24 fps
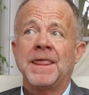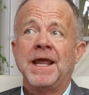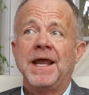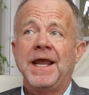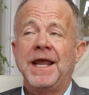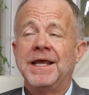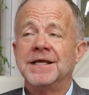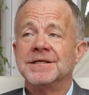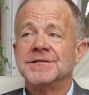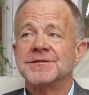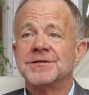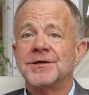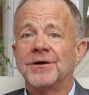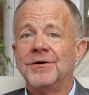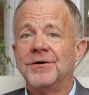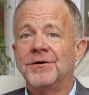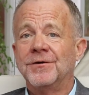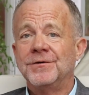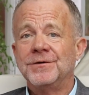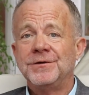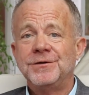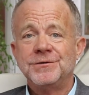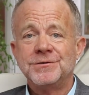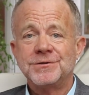And
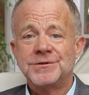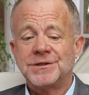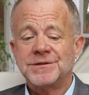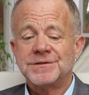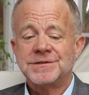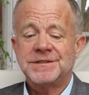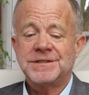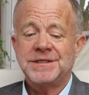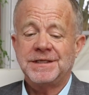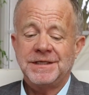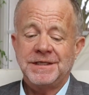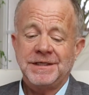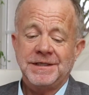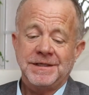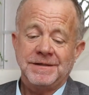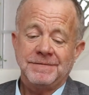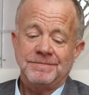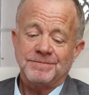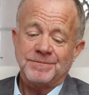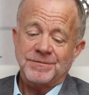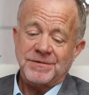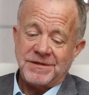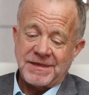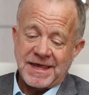so you should
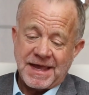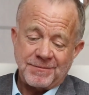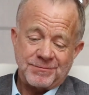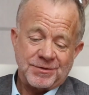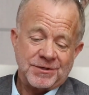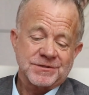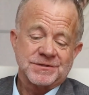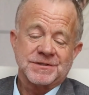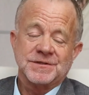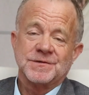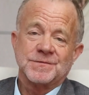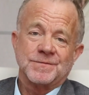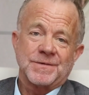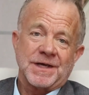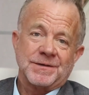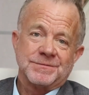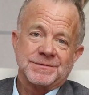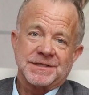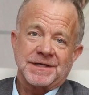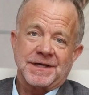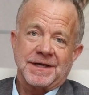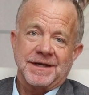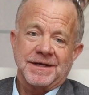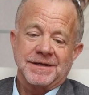see that person's
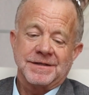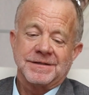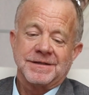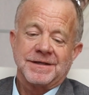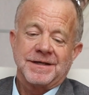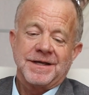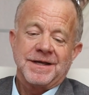website,